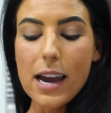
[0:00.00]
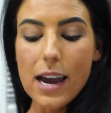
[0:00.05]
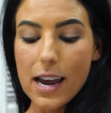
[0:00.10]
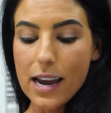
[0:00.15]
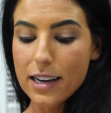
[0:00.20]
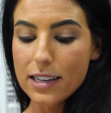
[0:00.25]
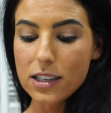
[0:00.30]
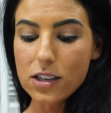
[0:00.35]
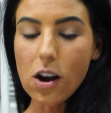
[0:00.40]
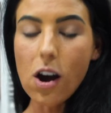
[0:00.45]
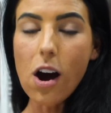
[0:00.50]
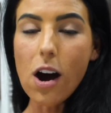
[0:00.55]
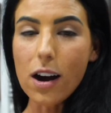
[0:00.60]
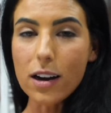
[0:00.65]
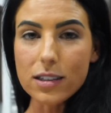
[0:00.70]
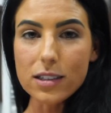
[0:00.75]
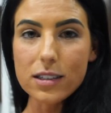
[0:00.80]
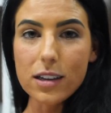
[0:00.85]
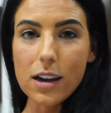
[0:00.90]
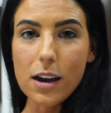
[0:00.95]
It's
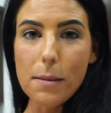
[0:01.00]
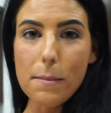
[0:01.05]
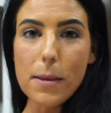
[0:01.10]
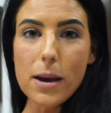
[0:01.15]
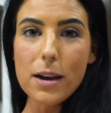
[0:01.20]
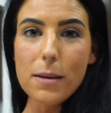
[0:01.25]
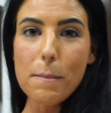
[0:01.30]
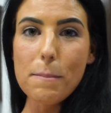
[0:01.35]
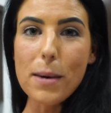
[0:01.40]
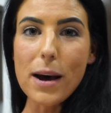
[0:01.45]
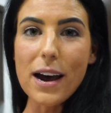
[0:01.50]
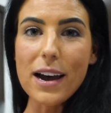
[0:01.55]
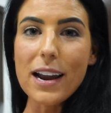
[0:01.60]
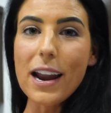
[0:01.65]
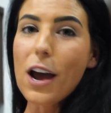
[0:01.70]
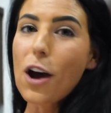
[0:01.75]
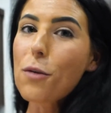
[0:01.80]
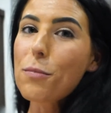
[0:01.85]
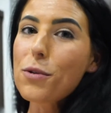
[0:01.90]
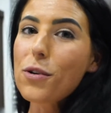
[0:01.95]
awesome. But
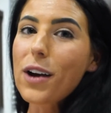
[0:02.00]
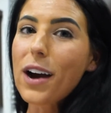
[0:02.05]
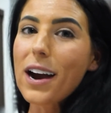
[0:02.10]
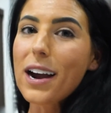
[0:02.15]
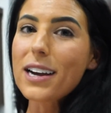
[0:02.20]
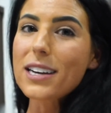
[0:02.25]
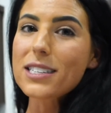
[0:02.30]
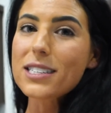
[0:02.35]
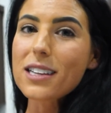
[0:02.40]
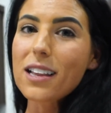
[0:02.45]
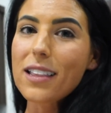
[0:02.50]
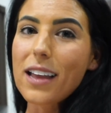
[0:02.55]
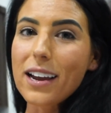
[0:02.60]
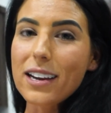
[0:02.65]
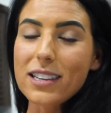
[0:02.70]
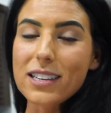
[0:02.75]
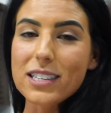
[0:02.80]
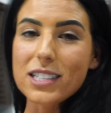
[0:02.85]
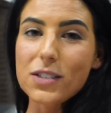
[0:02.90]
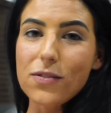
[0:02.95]
I hope you guys
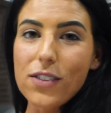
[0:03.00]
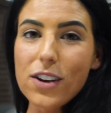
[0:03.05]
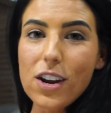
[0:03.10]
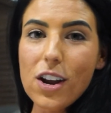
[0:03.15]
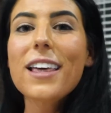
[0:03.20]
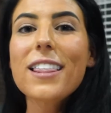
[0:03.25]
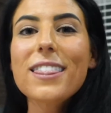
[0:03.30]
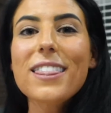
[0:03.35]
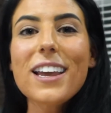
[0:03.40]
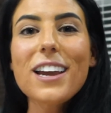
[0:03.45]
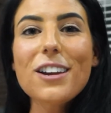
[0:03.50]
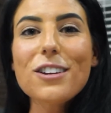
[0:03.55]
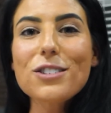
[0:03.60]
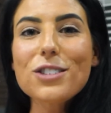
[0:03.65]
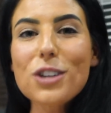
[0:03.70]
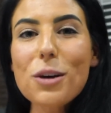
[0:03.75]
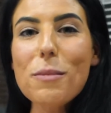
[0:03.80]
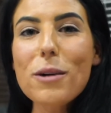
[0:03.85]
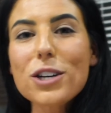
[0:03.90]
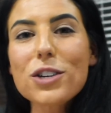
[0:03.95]
like this video. Thank you
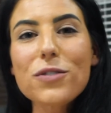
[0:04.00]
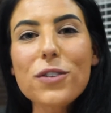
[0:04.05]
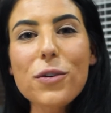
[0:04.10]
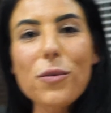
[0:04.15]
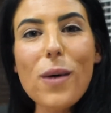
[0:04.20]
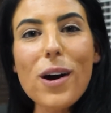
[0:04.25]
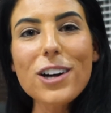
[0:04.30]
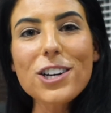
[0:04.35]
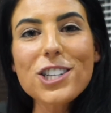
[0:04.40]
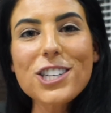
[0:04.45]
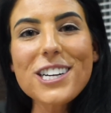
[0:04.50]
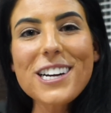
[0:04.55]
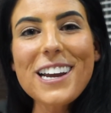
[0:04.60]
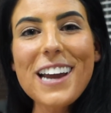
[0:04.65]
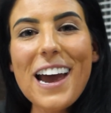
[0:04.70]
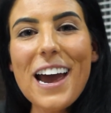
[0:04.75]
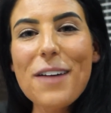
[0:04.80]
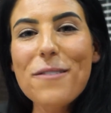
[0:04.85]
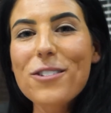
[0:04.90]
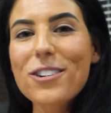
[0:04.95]
so much for watching,
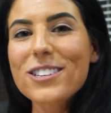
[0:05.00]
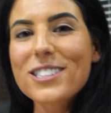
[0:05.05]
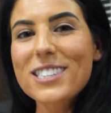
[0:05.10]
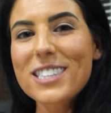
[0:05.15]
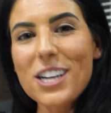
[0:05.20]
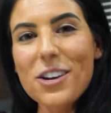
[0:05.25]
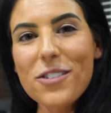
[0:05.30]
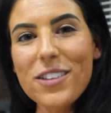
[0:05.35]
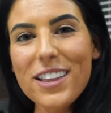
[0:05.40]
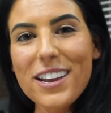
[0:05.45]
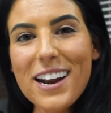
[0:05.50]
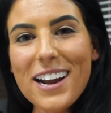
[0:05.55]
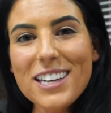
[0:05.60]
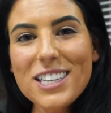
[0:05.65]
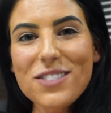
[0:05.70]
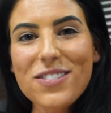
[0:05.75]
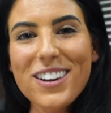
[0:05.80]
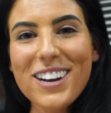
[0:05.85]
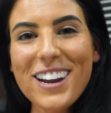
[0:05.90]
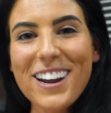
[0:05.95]
and we'll see you in the
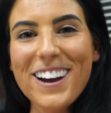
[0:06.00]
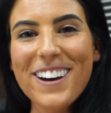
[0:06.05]
next video.